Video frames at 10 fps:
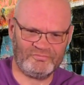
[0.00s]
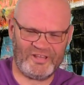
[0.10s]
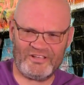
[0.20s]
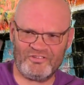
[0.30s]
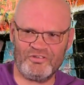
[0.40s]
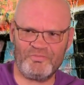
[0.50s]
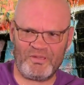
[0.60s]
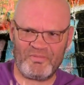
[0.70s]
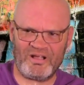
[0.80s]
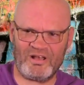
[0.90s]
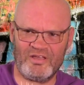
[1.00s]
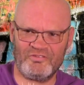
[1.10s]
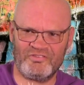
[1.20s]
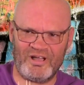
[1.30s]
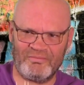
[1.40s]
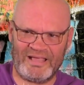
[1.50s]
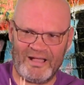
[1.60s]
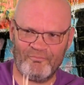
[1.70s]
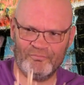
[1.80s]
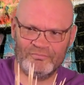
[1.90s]
That should be my close-up
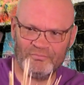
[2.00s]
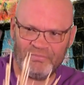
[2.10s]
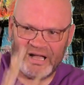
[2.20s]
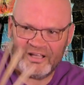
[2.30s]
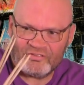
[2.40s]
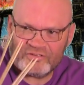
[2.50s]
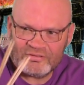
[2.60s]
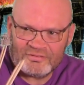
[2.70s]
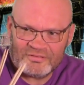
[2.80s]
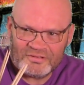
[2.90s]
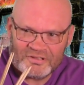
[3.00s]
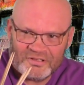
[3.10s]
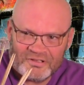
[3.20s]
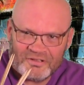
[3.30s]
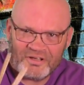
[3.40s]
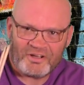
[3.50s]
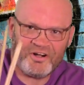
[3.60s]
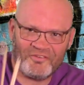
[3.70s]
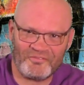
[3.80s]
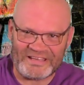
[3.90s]
cam, but I
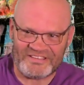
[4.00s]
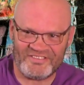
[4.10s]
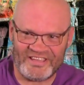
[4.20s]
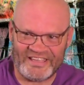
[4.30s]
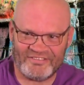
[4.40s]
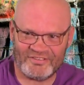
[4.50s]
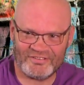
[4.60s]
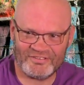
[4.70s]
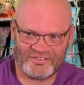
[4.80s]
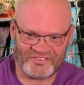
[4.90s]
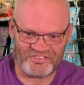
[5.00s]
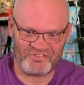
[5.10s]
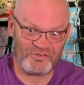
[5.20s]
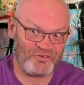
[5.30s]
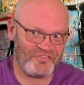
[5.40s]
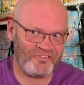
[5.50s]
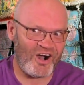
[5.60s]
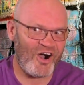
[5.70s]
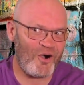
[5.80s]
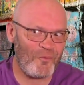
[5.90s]
can't reach it because it's too
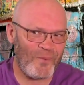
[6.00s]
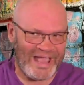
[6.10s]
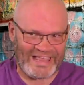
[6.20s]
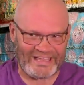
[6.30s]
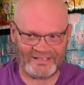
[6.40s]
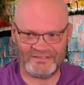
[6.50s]
far away.